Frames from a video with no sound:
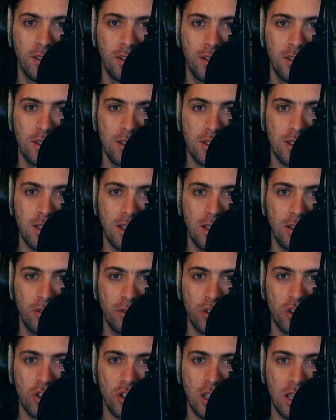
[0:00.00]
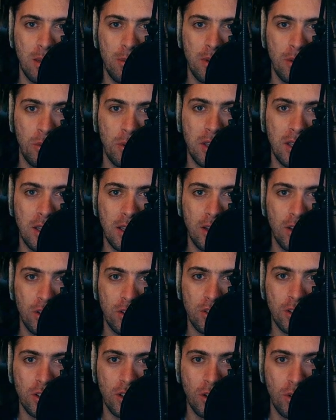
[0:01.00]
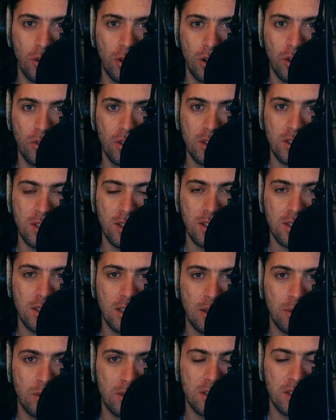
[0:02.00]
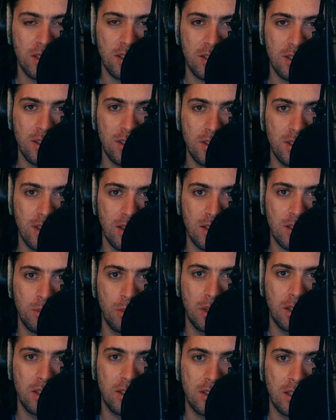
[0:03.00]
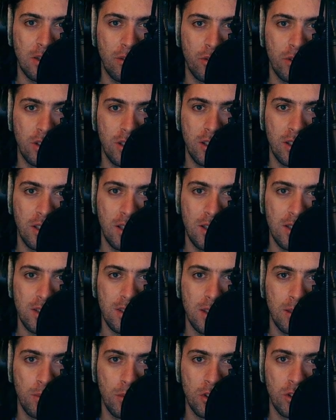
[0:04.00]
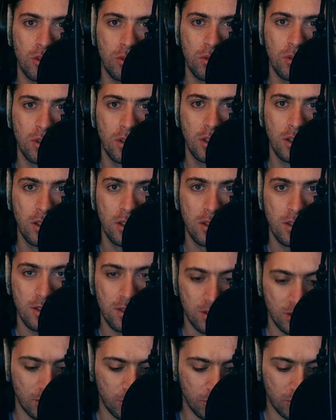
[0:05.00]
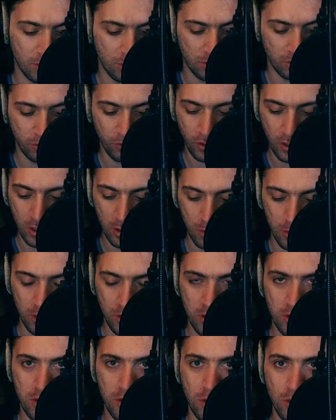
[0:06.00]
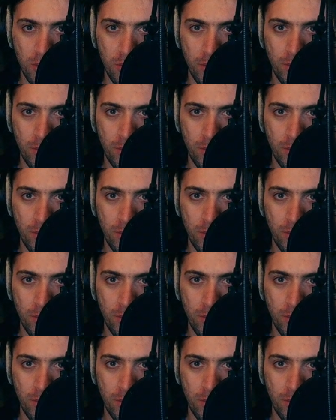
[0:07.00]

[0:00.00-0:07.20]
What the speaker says: It's kind of a shame that we cannot go over 666, but it's definitely a nice number to stop going forward to.